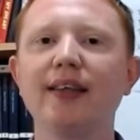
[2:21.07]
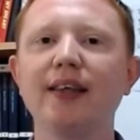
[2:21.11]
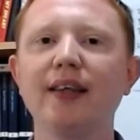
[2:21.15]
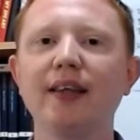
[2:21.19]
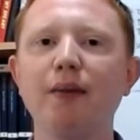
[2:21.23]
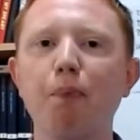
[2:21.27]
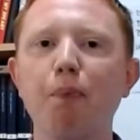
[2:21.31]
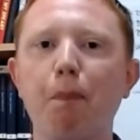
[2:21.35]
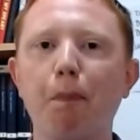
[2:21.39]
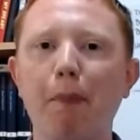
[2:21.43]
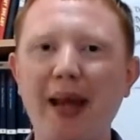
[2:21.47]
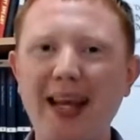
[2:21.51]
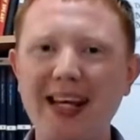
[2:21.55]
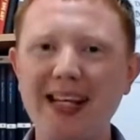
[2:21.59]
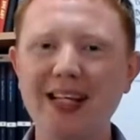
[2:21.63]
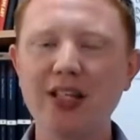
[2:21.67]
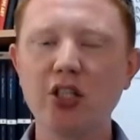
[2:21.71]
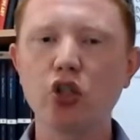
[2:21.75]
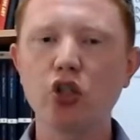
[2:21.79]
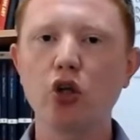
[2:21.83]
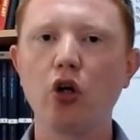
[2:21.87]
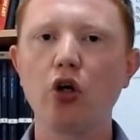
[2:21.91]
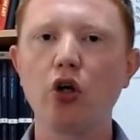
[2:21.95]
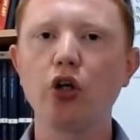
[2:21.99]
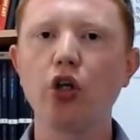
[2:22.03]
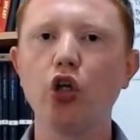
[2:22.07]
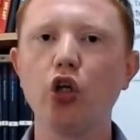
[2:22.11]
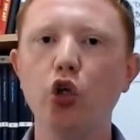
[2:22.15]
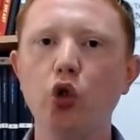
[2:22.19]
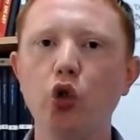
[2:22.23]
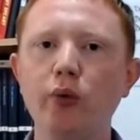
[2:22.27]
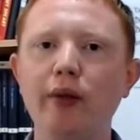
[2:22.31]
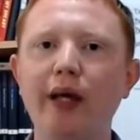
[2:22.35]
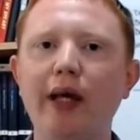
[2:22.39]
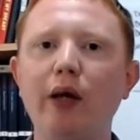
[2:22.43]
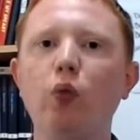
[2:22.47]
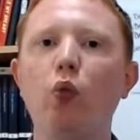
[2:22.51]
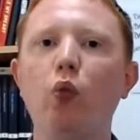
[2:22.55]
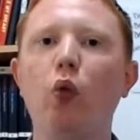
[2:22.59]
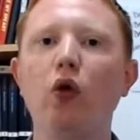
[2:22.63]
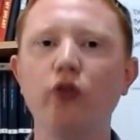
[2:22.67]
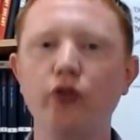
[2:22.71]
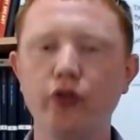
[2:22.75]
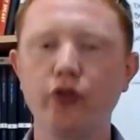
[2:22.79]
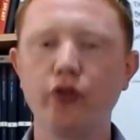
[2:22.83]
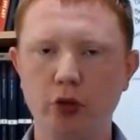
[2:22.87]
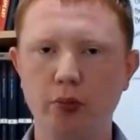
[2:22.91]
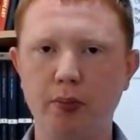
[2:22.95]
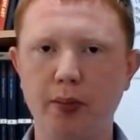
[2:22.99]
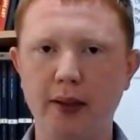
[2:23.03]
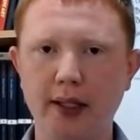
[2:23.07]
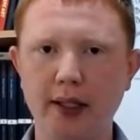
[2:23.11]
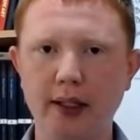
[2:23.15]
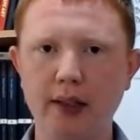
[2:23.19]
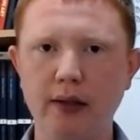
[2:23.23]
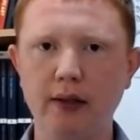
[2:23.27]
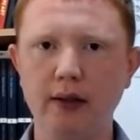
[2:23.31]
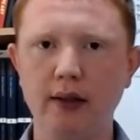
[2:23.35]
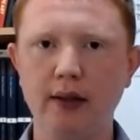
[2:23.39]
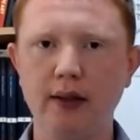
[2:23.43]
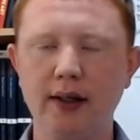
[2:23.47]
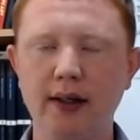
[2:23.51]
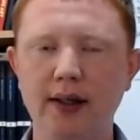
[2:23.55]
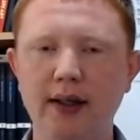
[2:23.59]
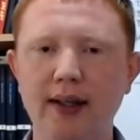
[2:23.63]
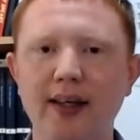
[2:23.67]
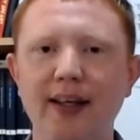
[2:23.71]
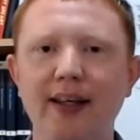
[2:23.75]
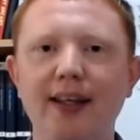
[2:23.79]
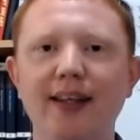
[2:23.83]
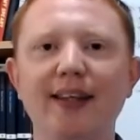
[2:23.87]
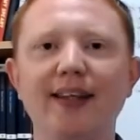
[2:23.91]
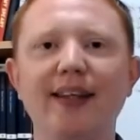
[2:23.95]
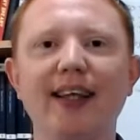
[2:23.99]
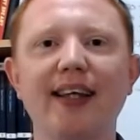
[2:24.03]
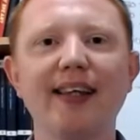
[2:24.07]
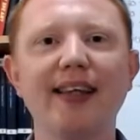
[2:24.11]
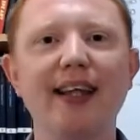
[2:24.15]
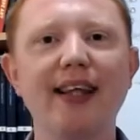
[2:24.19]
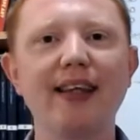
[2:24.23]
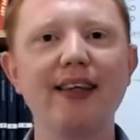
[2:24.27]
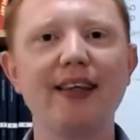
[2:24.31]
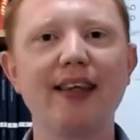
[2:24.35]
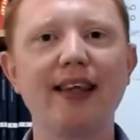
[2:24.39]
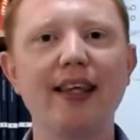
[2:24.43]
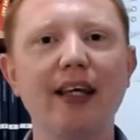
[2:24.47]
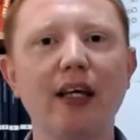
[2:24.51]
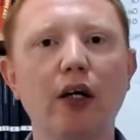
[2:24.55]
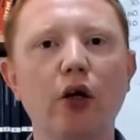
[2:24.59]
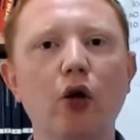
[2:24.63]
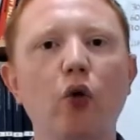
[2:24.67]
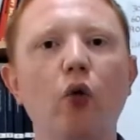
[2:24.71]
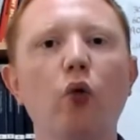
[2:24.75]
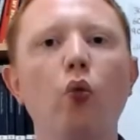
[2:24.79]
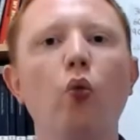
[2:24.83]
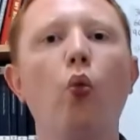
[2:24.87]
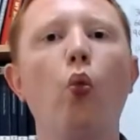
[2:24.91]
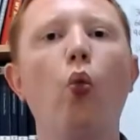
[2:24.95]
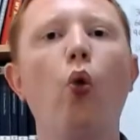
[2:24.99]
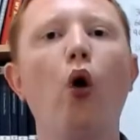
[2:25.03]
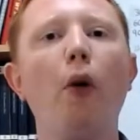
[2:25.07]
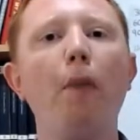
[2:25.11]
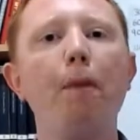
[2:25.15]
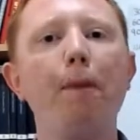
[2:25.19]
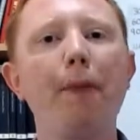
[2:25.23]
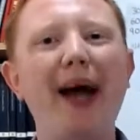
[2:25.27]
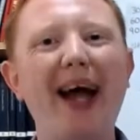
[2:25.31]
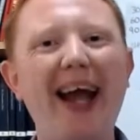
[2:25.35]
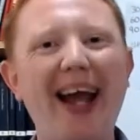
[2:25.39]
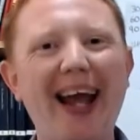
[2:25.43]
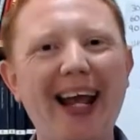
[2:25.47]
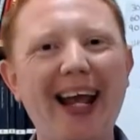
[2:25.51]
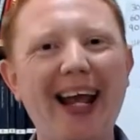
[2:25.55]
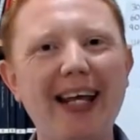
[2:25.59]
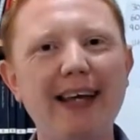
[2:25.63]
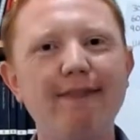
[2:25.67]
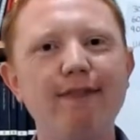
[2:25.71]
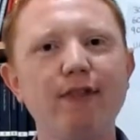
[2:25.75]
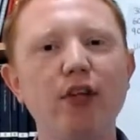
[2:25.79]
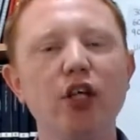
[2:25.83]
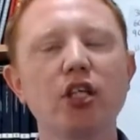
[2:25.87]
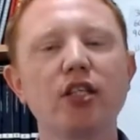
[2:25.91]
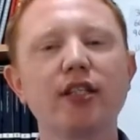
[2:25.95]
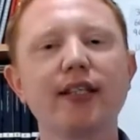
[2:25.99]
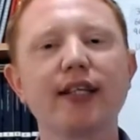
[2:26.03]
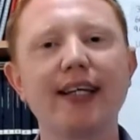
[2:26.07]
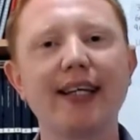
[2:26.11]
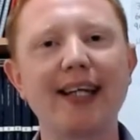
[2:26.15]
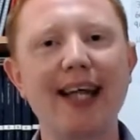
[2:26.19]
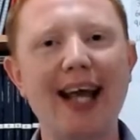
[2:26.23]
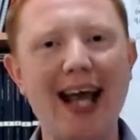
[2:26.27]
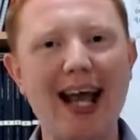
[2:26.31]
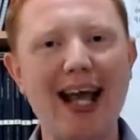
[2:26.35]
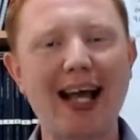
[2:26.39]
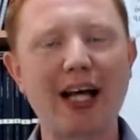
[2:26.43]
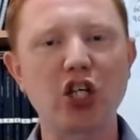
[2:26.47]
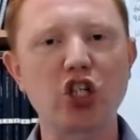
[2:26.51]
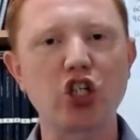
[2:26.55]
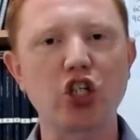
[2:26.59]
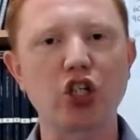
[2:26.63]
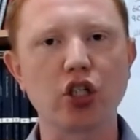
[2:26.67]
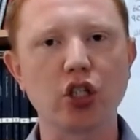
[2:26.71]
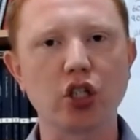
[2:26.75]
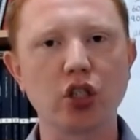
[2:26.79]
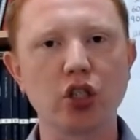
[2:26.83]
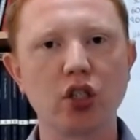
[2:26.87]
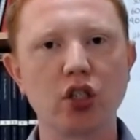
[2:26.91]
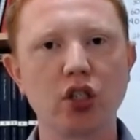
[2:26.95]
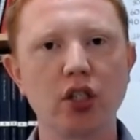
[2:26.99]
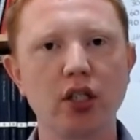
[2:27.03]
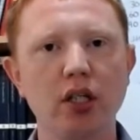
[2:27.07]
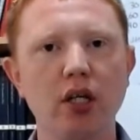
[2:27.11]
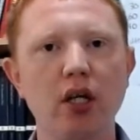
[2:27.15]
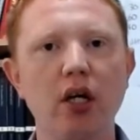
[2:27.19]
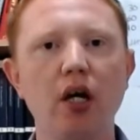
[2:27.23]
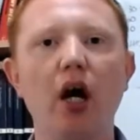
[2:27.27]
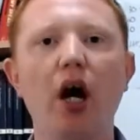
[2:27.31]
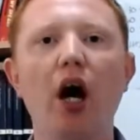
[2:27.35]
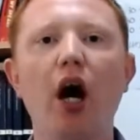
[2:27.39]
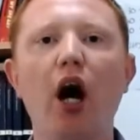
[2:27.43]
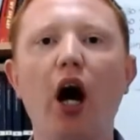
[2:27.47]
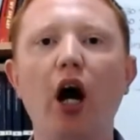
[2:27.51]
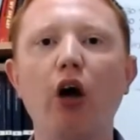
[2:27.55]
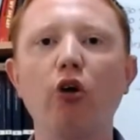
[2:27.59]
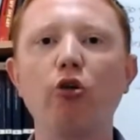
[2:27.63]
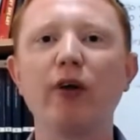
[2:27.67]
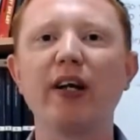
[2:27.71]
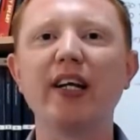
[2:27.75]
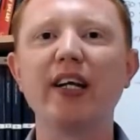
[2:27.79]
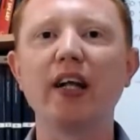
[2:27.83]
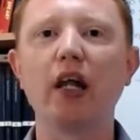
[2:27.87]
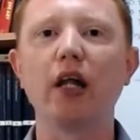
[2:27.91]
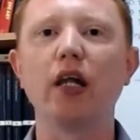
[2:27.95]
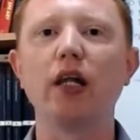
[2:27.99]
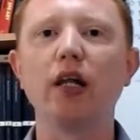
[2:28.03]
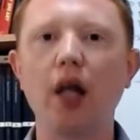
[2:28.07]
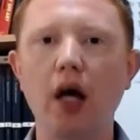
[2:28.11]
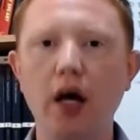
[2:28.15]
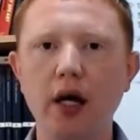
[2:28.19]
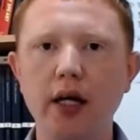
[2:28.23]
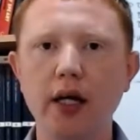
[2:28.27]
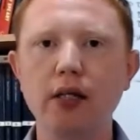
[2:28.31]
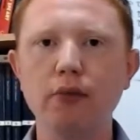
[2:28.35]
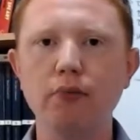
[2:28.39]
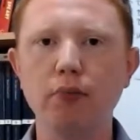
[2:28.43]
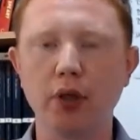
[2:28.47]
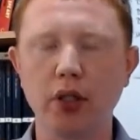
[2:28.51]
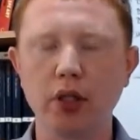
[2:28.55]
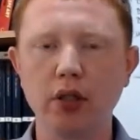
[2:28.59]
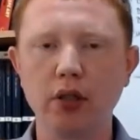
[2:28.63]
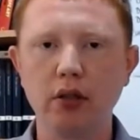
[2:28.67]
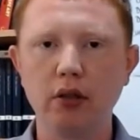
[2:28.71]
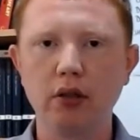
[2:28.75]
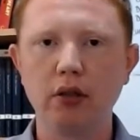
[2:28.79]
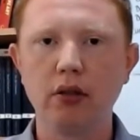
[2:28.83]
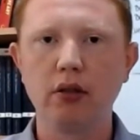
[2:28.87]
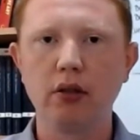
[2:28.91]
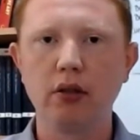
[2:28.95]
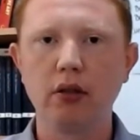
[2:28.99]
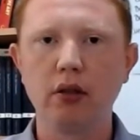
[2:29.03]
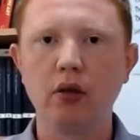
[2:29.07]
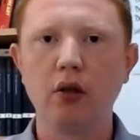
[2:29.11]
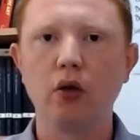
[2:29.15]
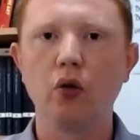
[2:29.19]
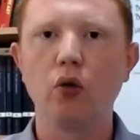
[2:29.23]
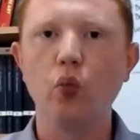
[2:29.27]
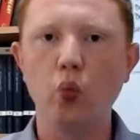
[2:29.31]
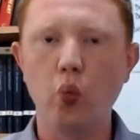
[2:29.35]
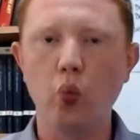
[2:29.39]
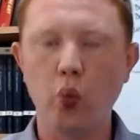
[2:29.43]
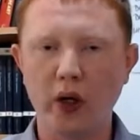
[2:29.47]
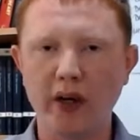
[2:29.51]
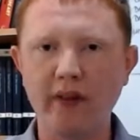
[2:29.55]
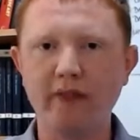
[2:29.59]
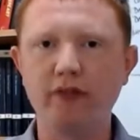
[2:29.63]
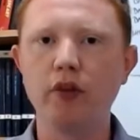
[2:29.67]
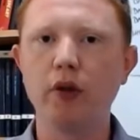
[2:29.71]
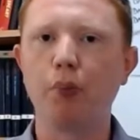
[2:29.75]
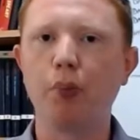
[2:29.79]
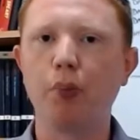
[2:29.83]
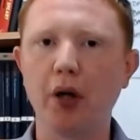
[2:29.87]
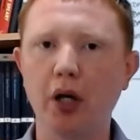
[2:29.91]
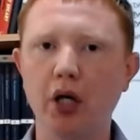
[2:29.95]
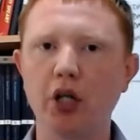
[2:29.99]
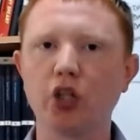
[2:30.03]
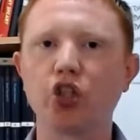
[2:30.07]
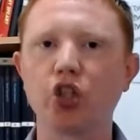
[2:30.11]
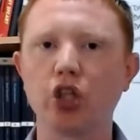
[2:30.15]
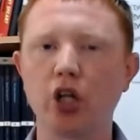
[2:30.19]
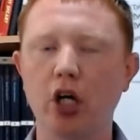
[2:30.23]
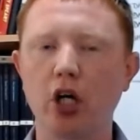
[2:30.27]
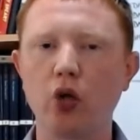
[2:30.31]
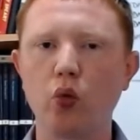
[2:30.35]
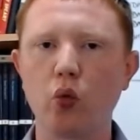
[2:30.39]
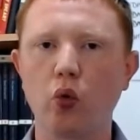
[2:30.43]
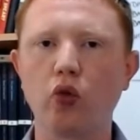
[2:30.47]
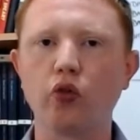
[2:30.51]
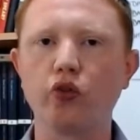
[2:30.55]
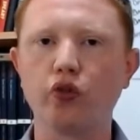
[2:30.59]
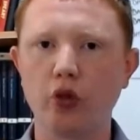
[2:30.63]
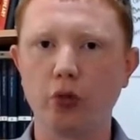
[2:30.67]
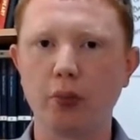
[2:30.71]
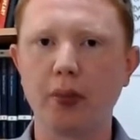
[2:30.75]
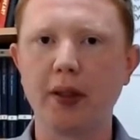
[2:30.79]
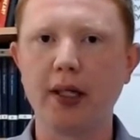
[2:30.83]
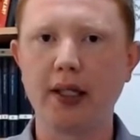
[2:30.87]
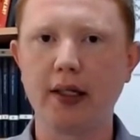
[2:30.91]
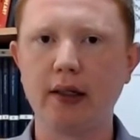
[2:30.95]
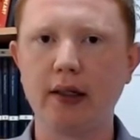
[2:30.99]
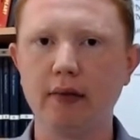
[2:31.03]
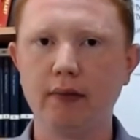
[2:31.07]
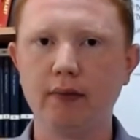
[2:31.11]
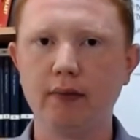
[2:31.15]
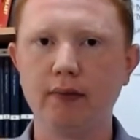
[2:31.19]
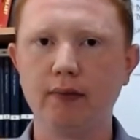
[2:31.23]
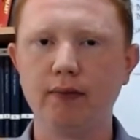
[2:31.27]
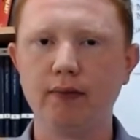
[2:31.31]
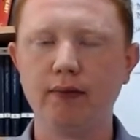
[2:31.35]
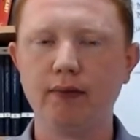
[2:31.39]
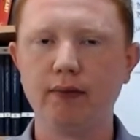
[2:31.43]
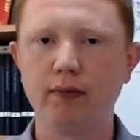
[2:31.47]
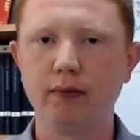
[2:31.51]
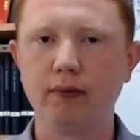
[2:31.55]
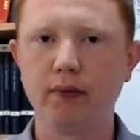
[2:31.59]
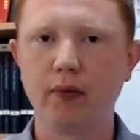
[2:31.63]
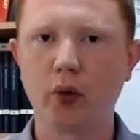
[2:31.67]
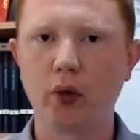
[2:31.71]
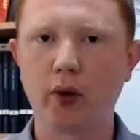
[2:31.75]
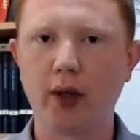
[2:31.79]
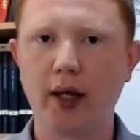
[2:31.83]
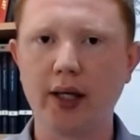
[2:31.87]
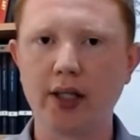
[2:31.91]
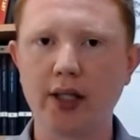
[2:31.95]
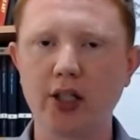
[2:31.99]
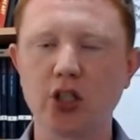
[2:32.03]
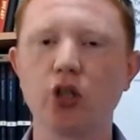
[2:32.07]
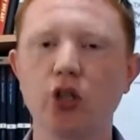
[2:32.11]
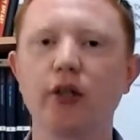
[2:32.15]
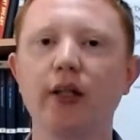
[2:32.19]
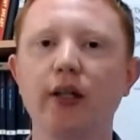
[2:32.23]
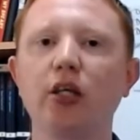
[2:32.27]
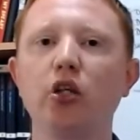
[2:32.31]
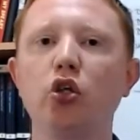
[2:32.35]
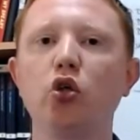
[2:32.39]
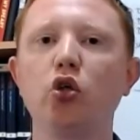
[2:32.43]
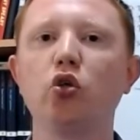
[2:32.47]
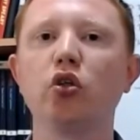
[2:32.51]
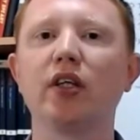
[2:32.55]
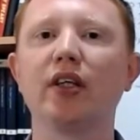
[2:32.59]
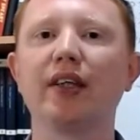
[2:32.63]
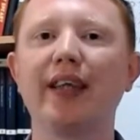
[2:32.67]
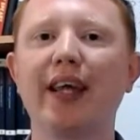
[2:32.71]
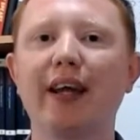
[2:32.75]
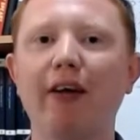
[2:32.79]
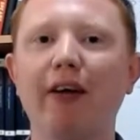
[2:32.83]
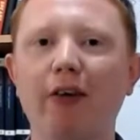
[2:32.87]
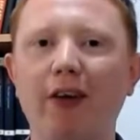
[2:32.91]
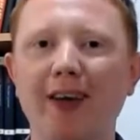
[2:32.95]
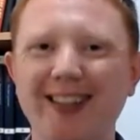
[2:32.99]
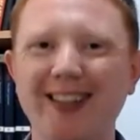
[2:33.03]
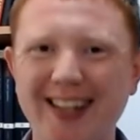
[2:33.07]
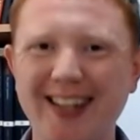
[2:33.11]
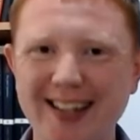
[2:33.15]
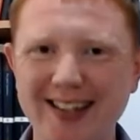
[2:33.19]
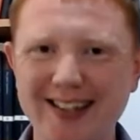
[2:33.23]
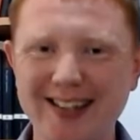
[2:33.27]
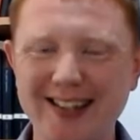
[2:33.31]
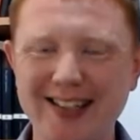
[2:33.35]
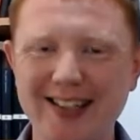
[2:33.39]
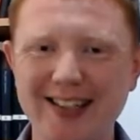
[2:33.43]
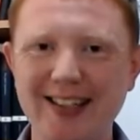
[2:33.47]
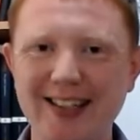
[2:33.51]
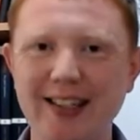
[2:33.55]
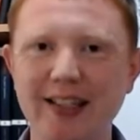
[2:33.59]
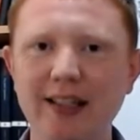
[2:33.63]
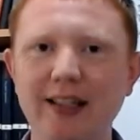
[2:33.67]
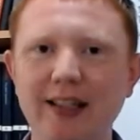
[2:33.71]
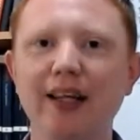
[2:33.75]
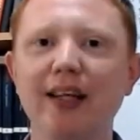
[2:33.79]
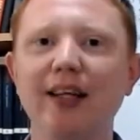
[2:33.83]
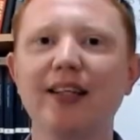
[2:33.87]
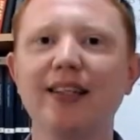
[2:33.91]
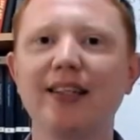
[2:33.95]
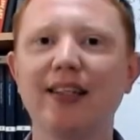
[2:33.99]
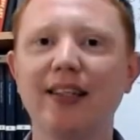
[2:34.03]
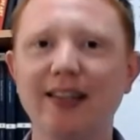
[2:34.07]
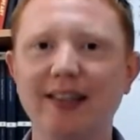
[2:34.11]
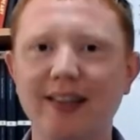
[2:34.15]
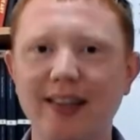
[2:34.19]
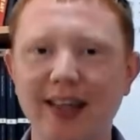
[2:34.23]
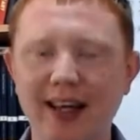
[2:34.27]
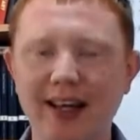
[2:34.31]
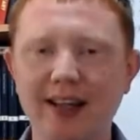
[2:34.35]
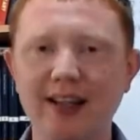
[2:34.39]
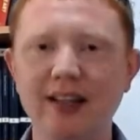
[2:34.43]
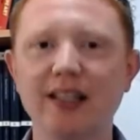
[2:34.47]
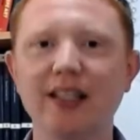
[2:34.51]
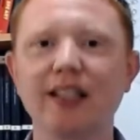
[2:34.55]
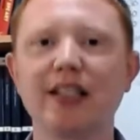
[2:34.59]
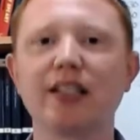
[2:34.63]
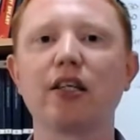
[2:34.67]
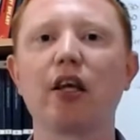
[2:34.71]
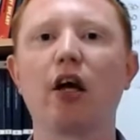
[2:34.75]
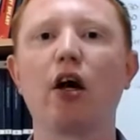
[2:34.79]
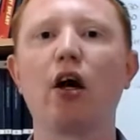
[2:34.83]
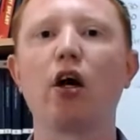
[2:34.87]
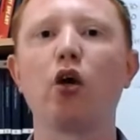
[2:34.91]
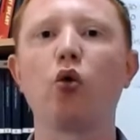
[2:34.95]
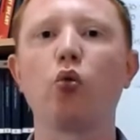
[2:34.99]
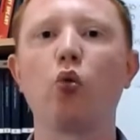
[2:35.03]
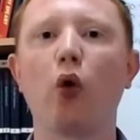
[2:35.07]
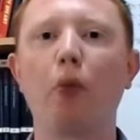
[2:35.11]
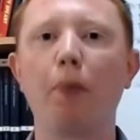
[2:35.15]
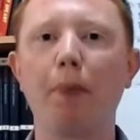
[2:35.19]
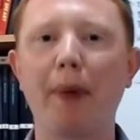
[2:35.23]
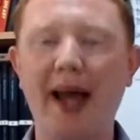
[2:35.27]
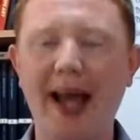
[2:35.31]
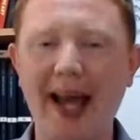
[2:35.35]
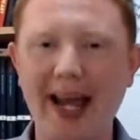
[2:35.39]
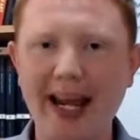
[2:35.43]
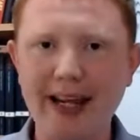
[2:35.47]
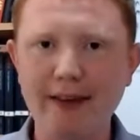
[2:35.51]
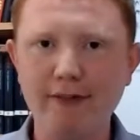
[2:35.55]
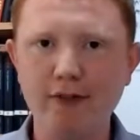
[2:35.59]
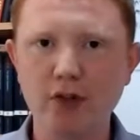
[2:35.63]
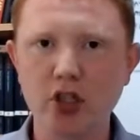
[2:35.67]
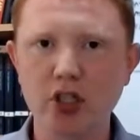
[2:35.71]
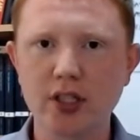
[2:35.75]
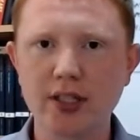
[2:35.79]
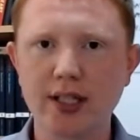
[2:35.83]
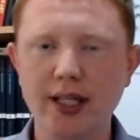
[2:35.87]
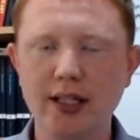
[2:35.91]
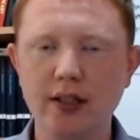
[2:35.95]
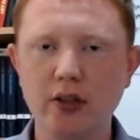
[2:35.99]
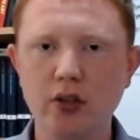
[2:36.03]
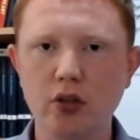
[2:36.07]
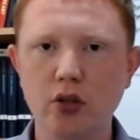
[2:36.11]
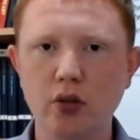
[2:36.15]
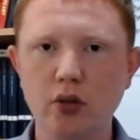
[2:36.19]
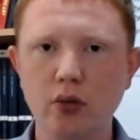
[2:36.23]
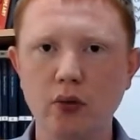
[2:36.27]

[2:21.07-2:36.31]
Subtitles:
Based on who they want to be, they then think, what behaviors and actions are in alignment with the person I want to be. Okay, so they're using their identity to then decide what behaviors they do,